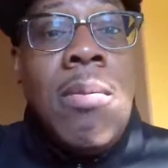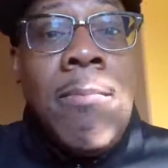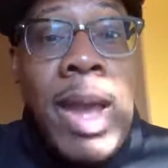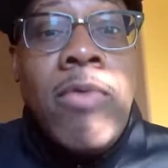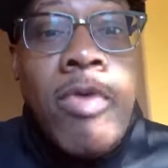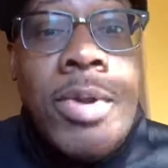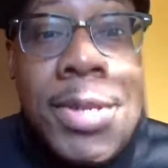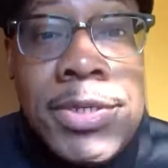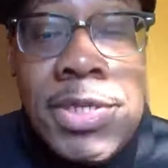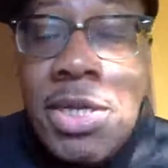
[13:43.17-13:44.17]

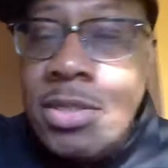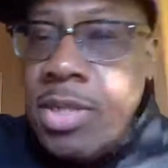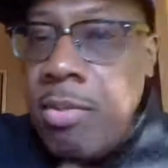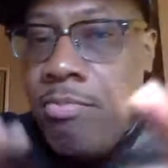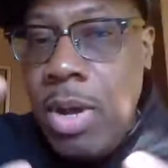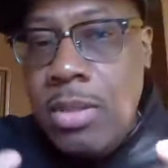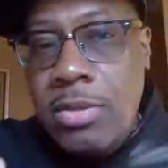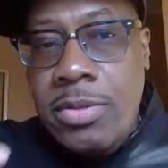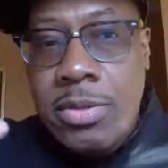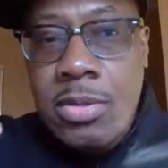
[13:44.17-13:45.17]
macaroni and cheese. Now,
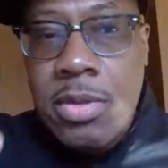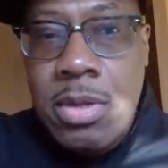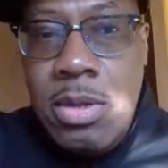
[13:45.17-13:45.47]
brothers,